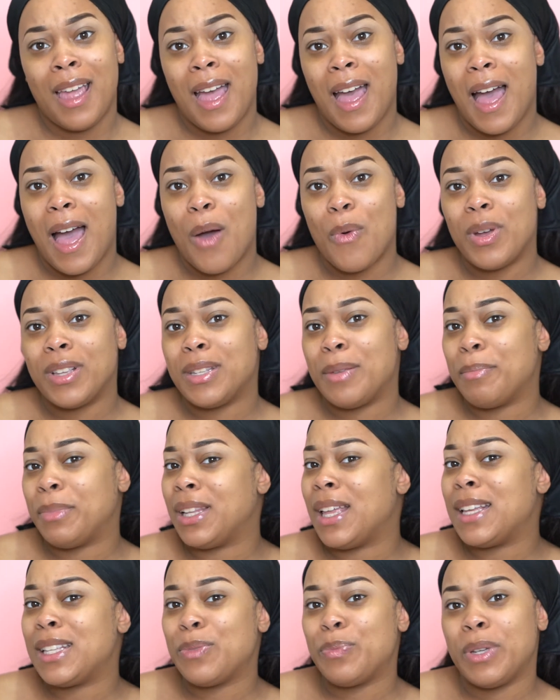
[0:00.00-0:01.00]
I wasn't
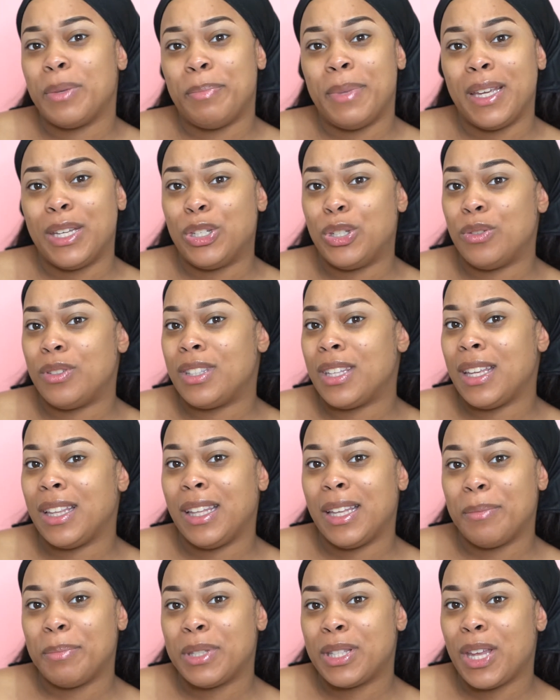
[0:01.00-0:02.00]
blessed with big juicy
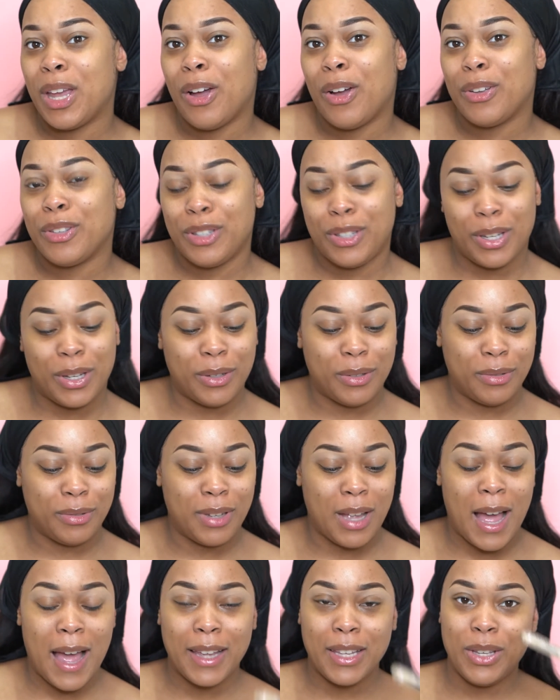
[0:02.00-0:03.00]
lips, y'all. So
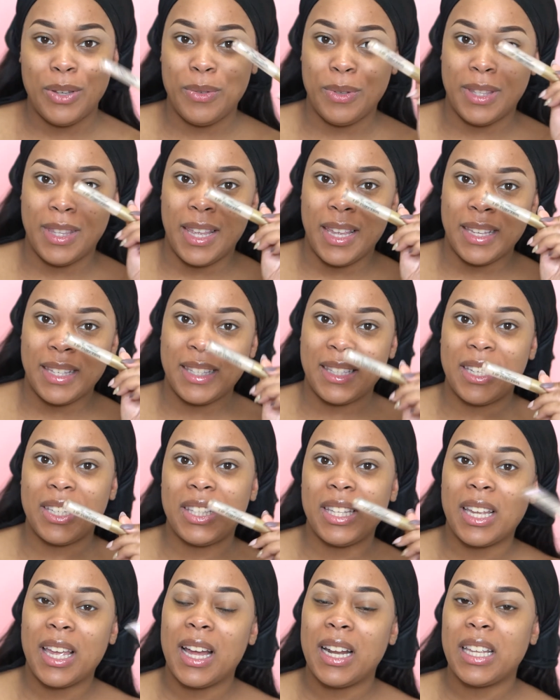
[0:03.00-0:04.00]
I use this just
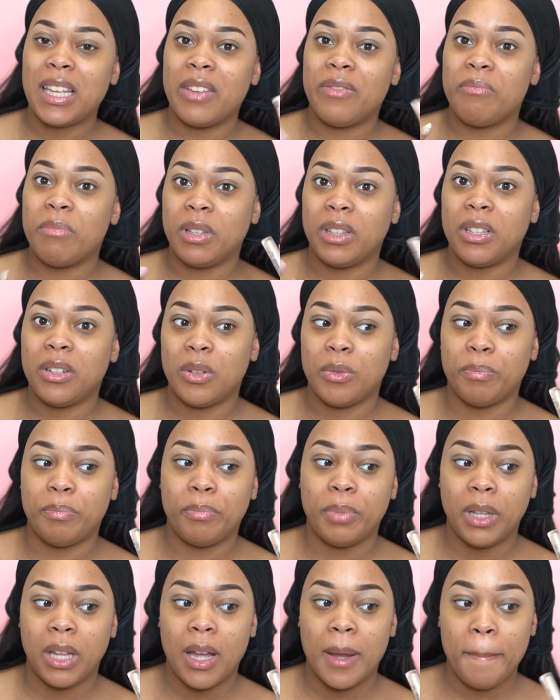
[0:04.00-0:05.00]
to kind of give them a little
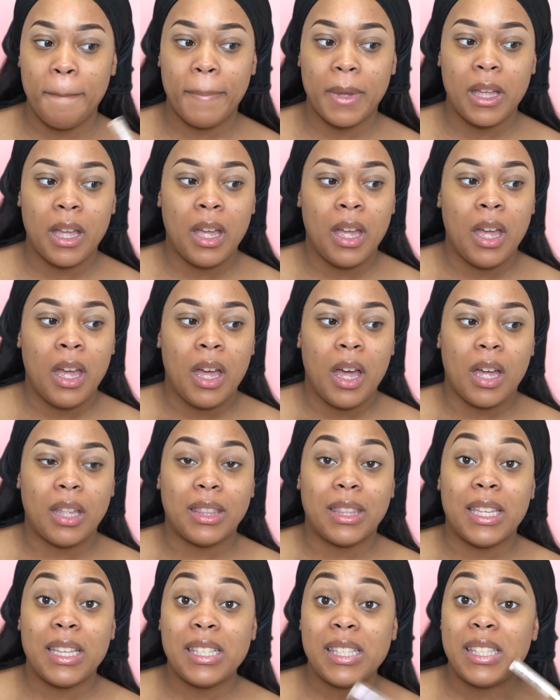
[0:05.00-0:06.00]
plump.
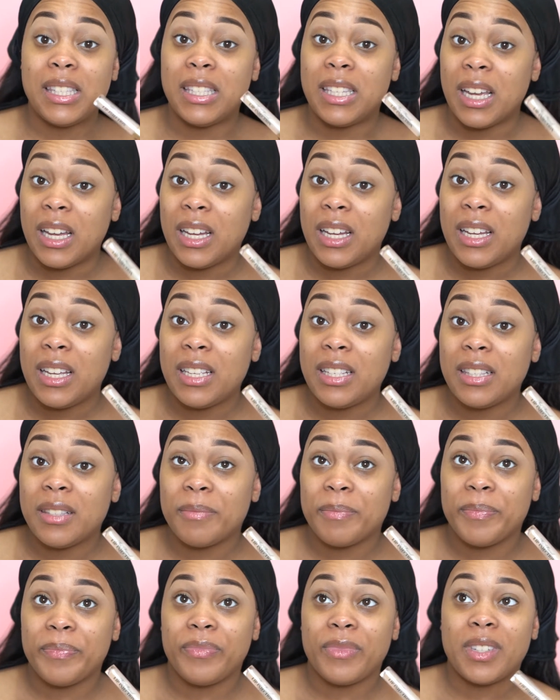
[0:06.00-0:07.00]
This does,
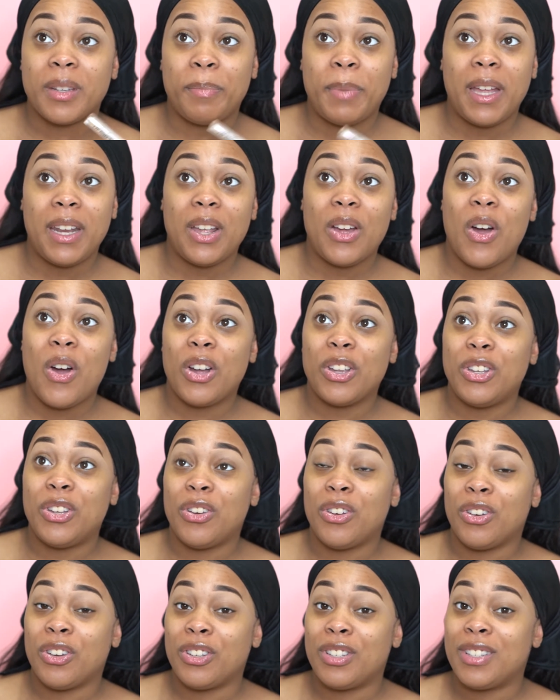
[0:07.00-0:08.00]
depending on
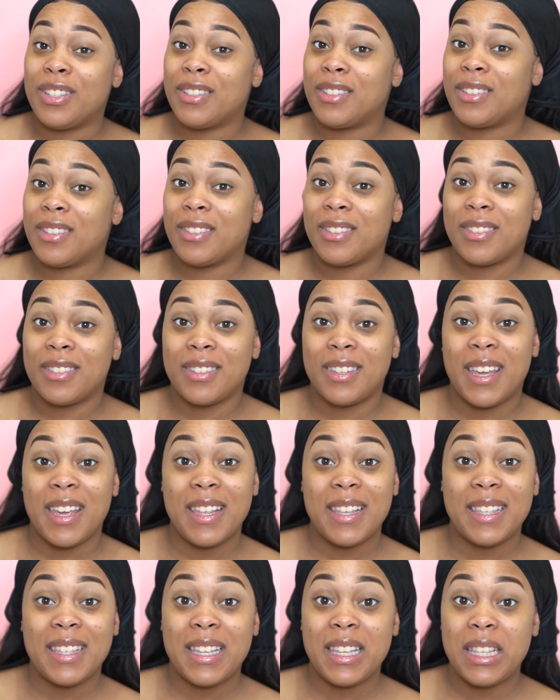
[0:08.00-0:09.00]
your
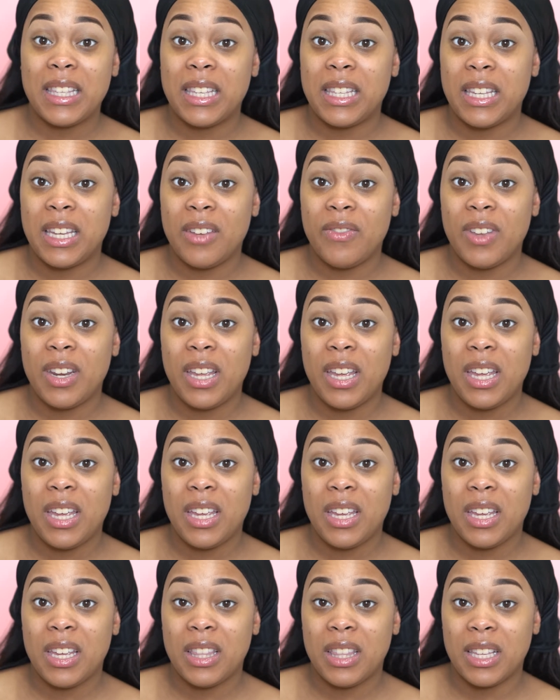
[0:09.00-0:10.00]
skin
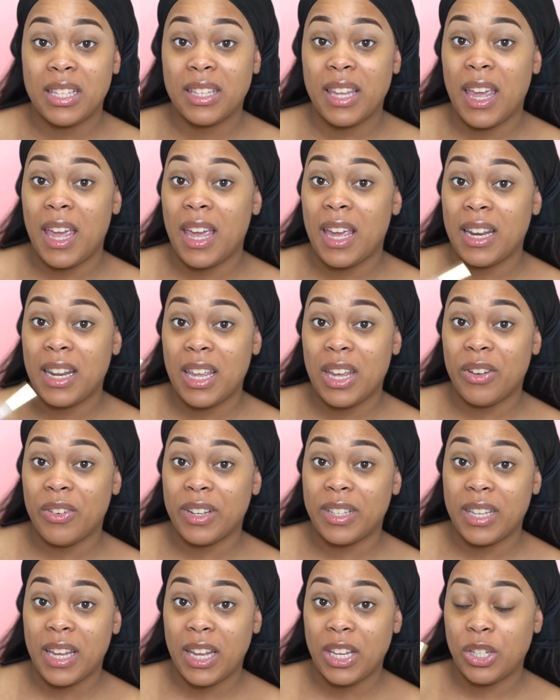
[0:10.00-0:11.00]
sensitivity, this can
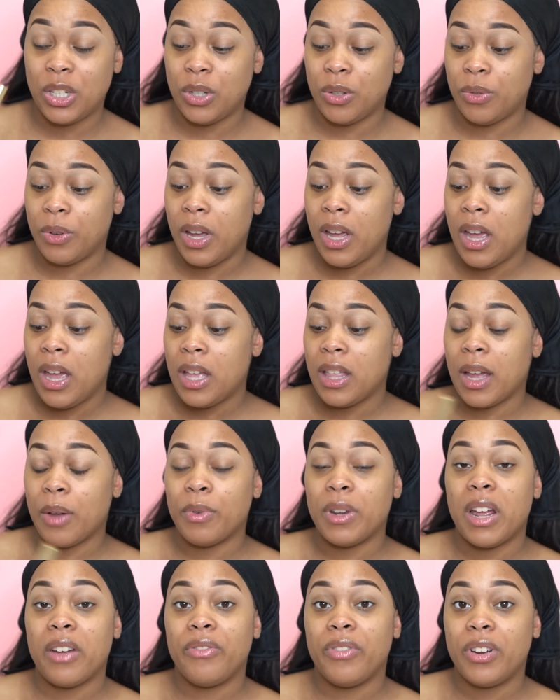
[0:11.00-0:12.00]
irritate you. Like
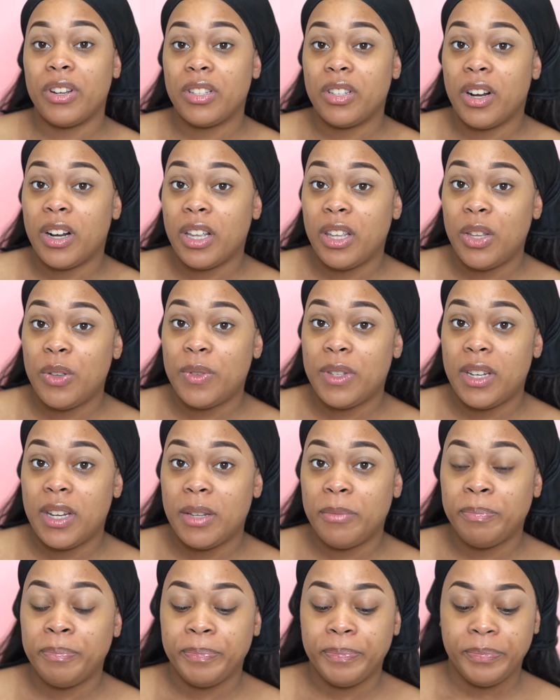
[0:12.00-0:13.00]
when I first started using
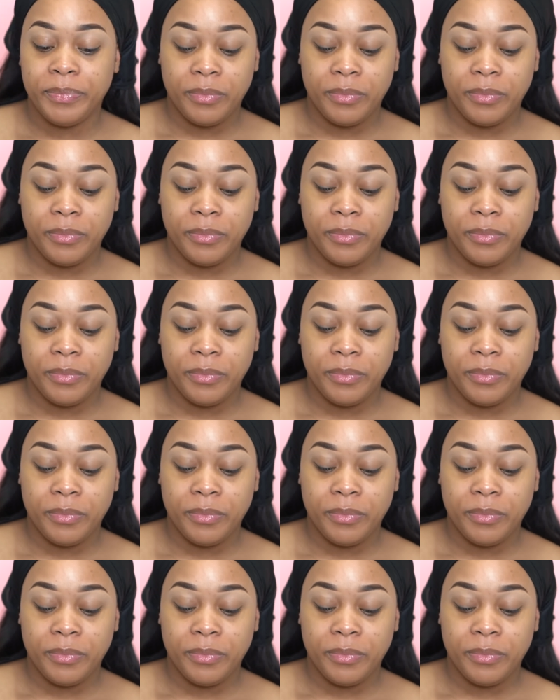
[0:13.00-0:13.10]
it,